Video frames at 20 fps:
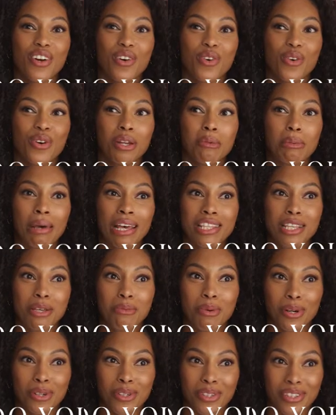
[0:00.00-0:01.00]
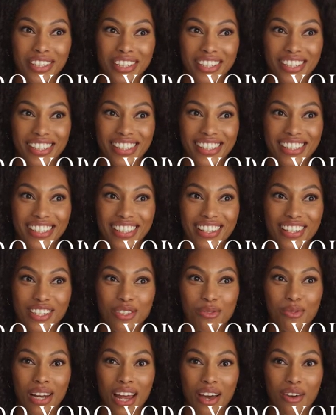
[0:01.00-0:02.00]
on the basketball court
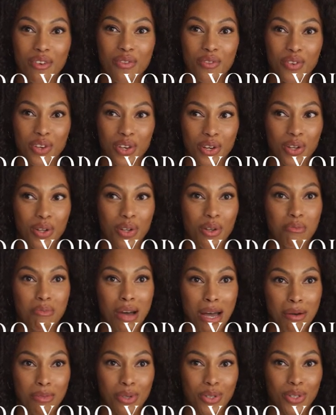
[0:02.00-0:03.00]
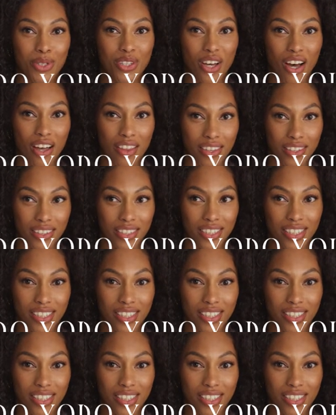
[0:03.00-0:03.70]
is when I feel my most authentic